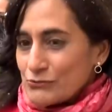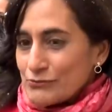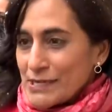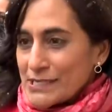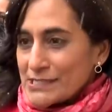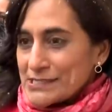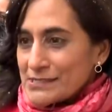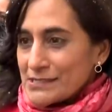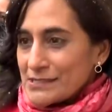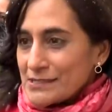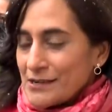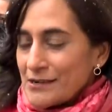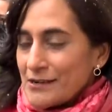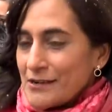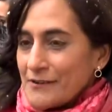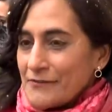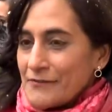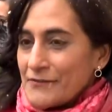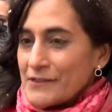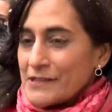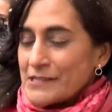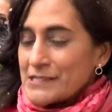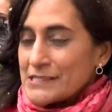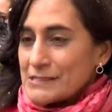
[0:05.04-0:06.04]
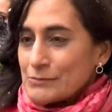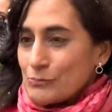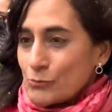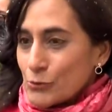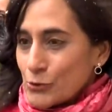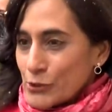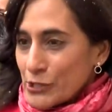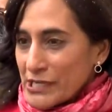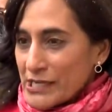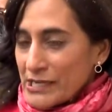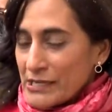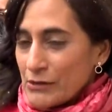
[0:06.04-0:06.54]
Reznikov this
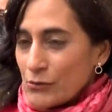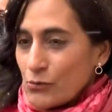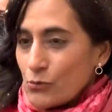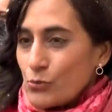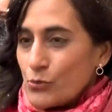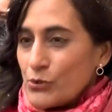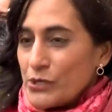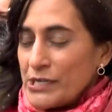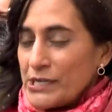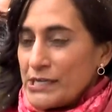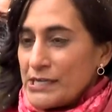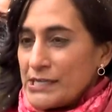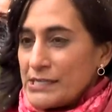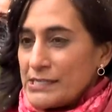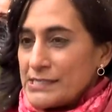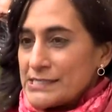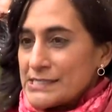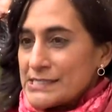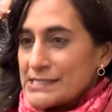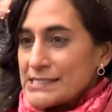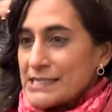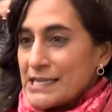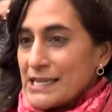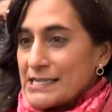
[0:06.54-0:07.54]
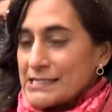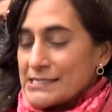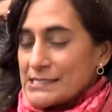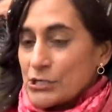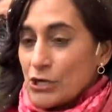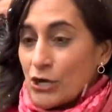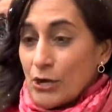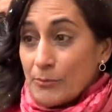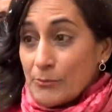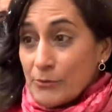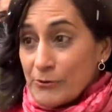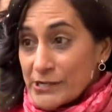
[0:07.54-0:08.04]
morning. We discussed
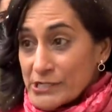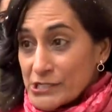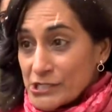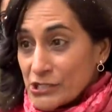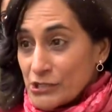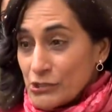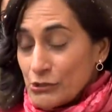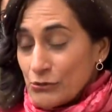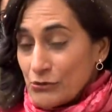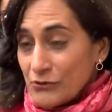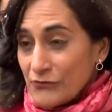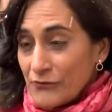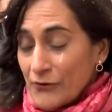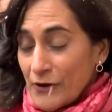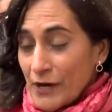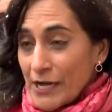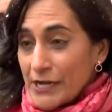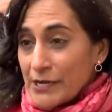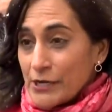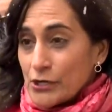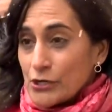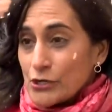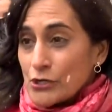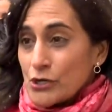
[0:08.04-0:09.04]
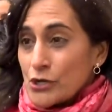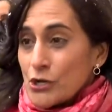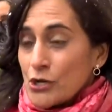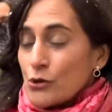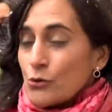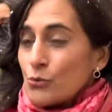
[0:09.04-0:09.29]
Operation Unifier.